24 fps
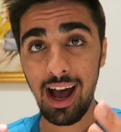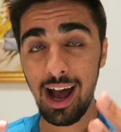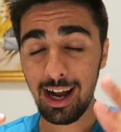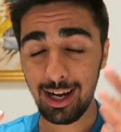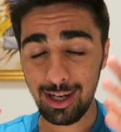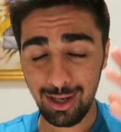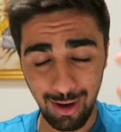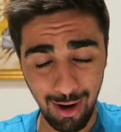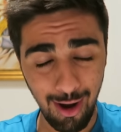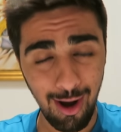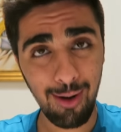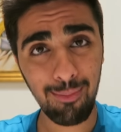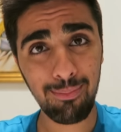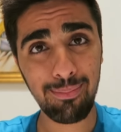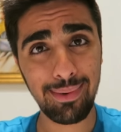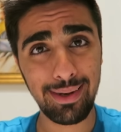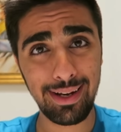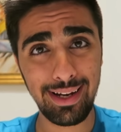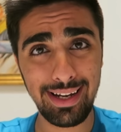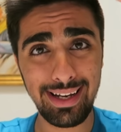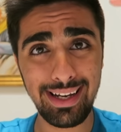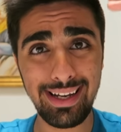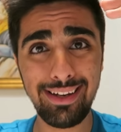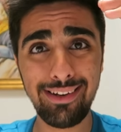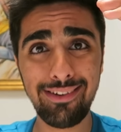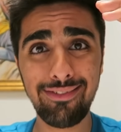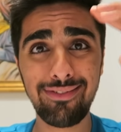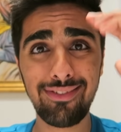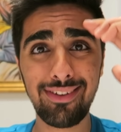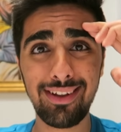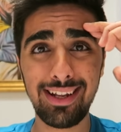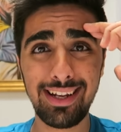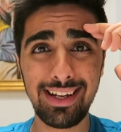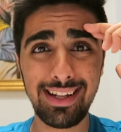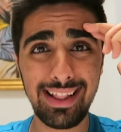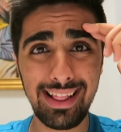I can't
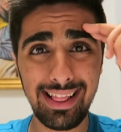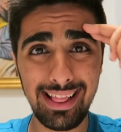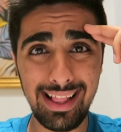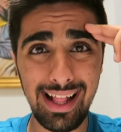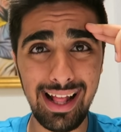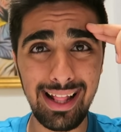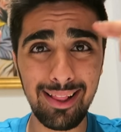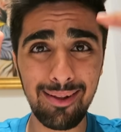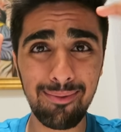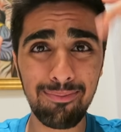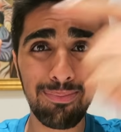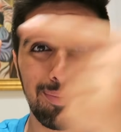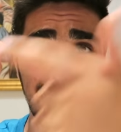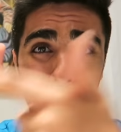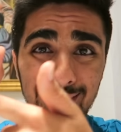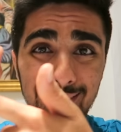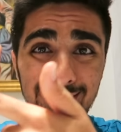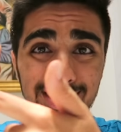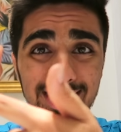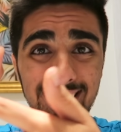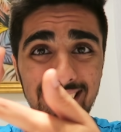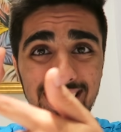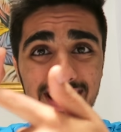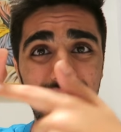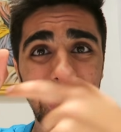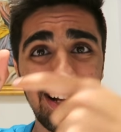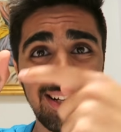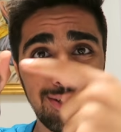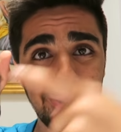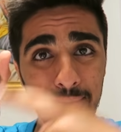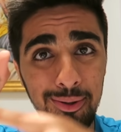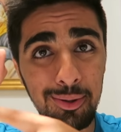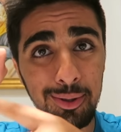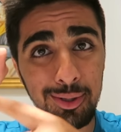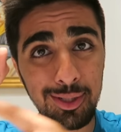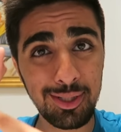believe that the person
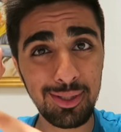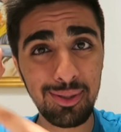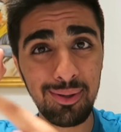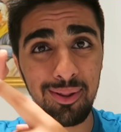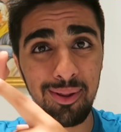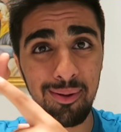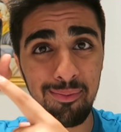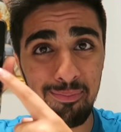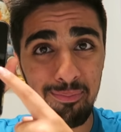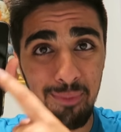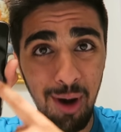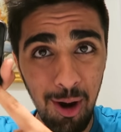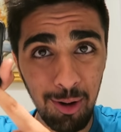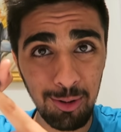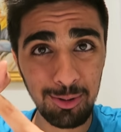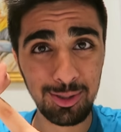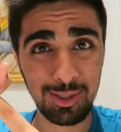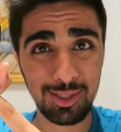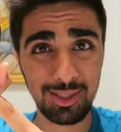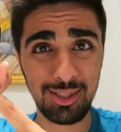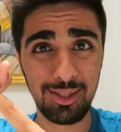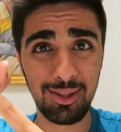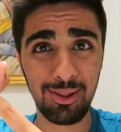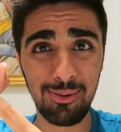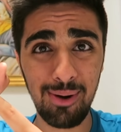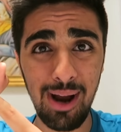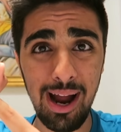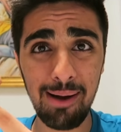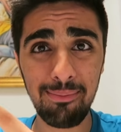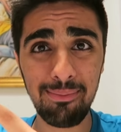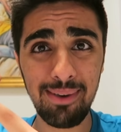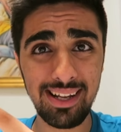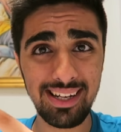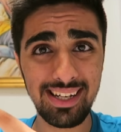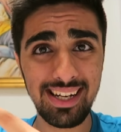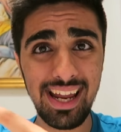I talk to the most
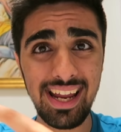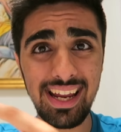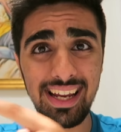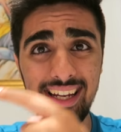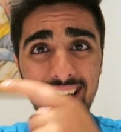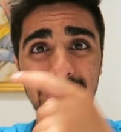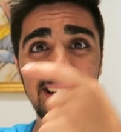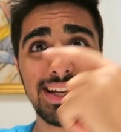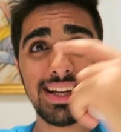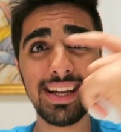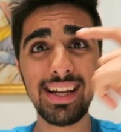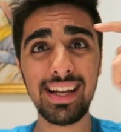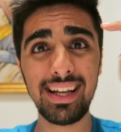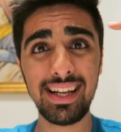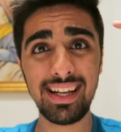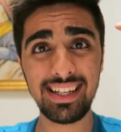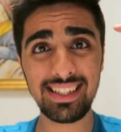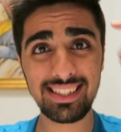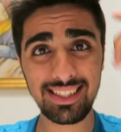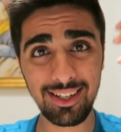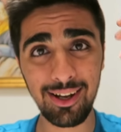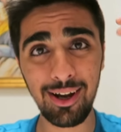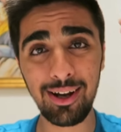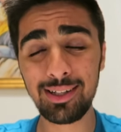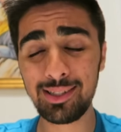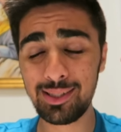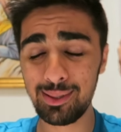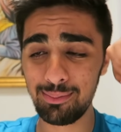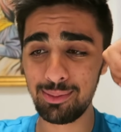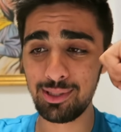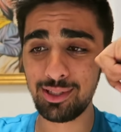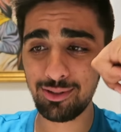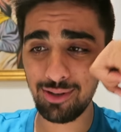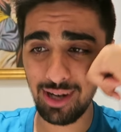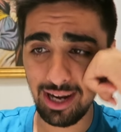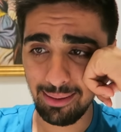throughout my day is going to
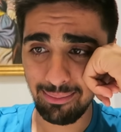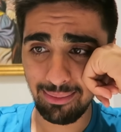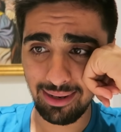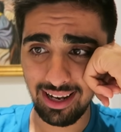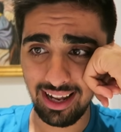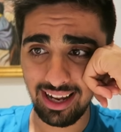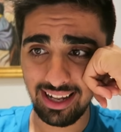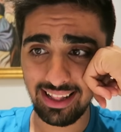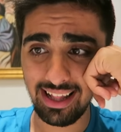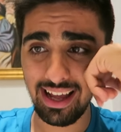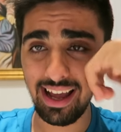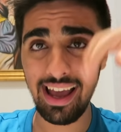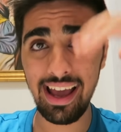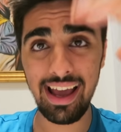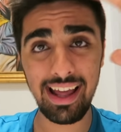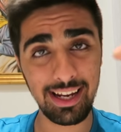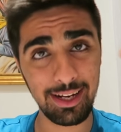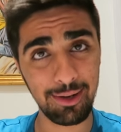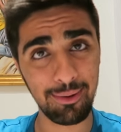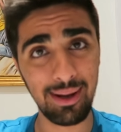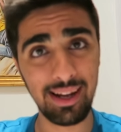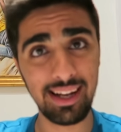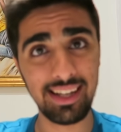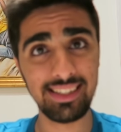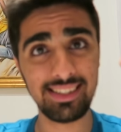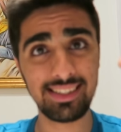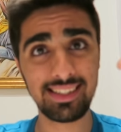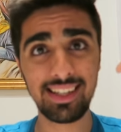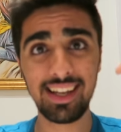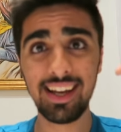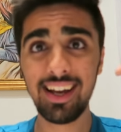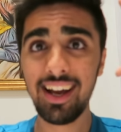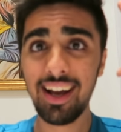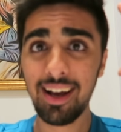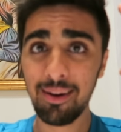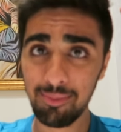betray me like that. Anyways,
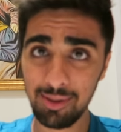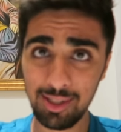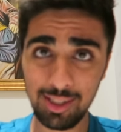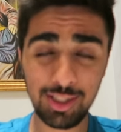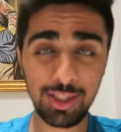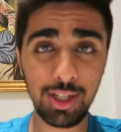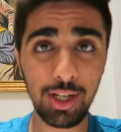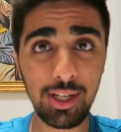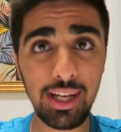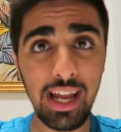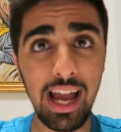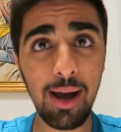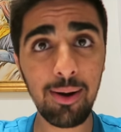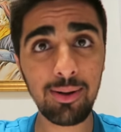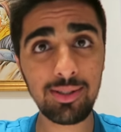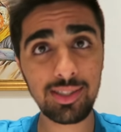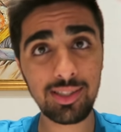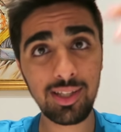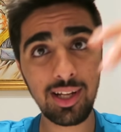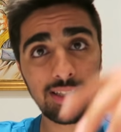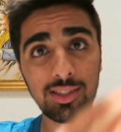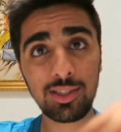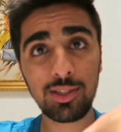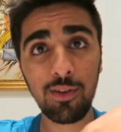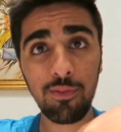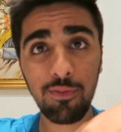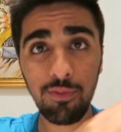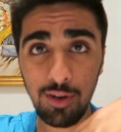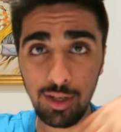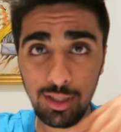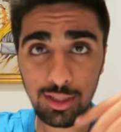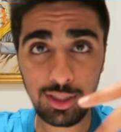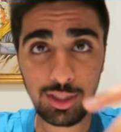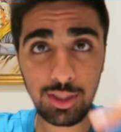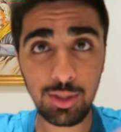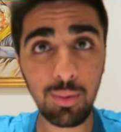I'm gonna show you how it's done. So
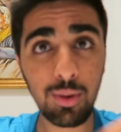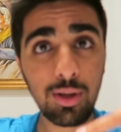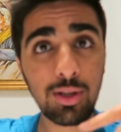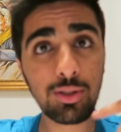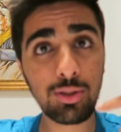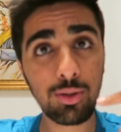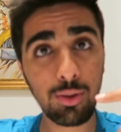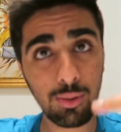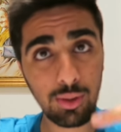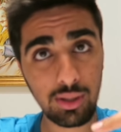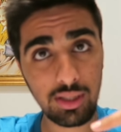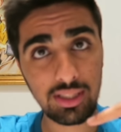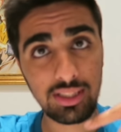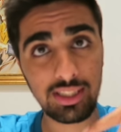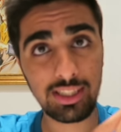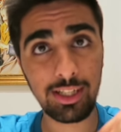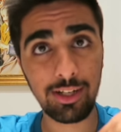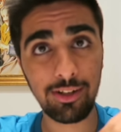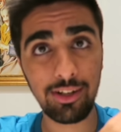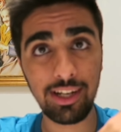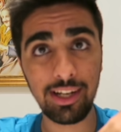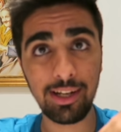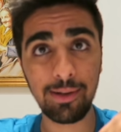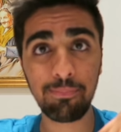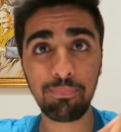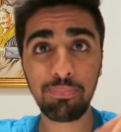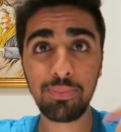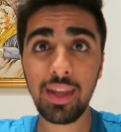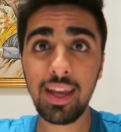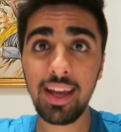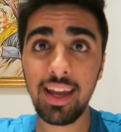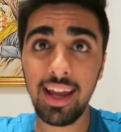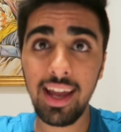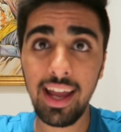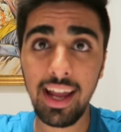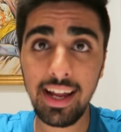first, you wanna talk to Siri.
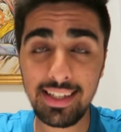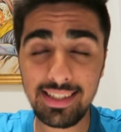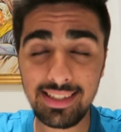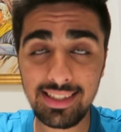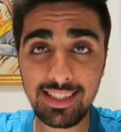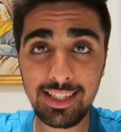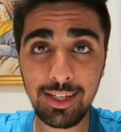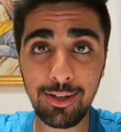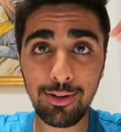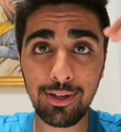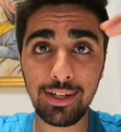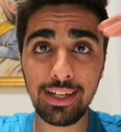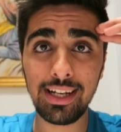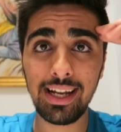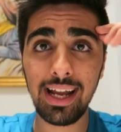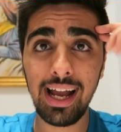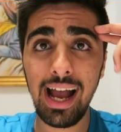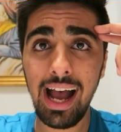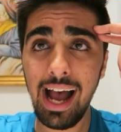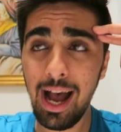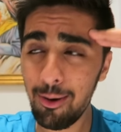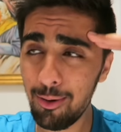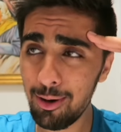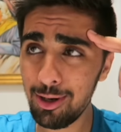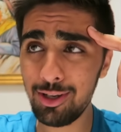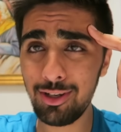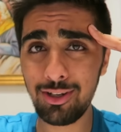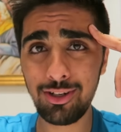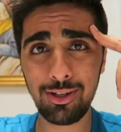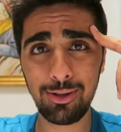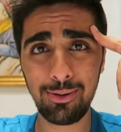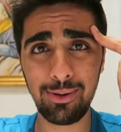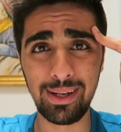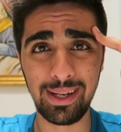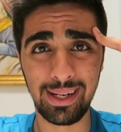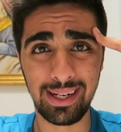Hey Siri, how are you
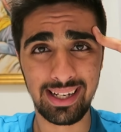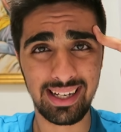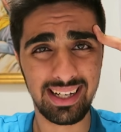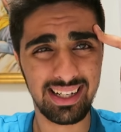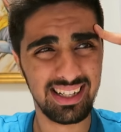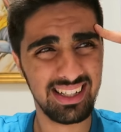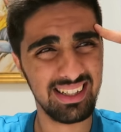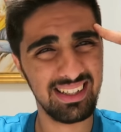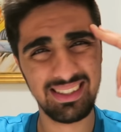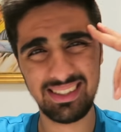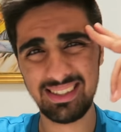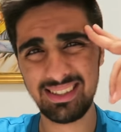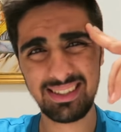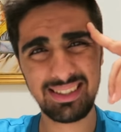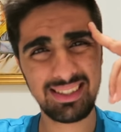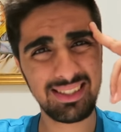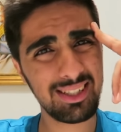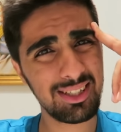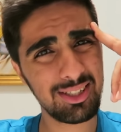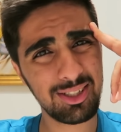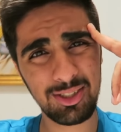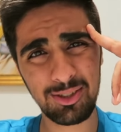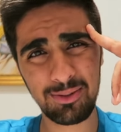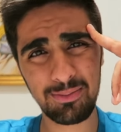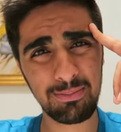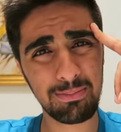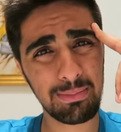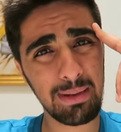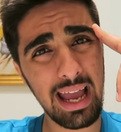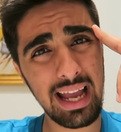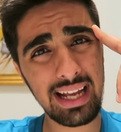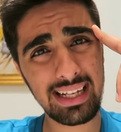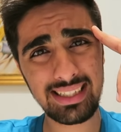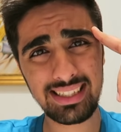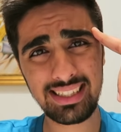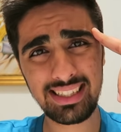doing? Such a
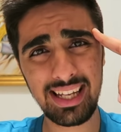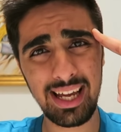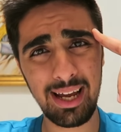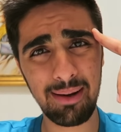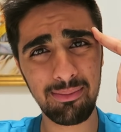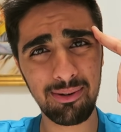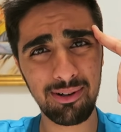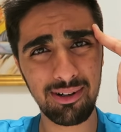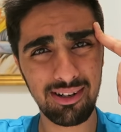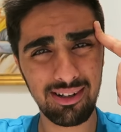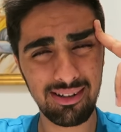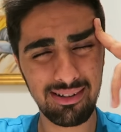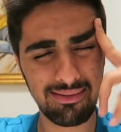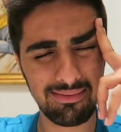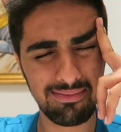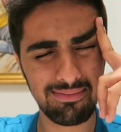backstabber.